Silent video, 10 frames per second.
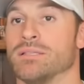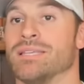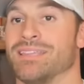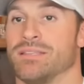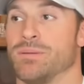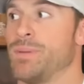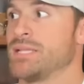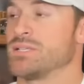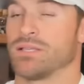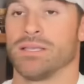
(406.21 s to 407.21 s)
to, to
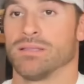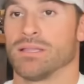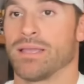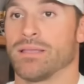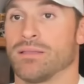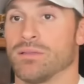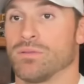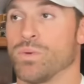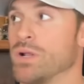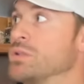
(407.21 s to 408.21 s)
basically, like,
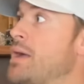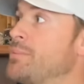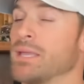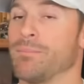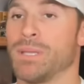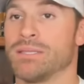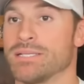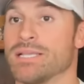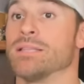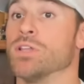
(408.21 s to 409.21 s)
when O-linemen get beat, they
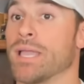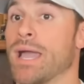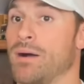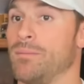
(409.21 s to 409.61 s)
say, look out.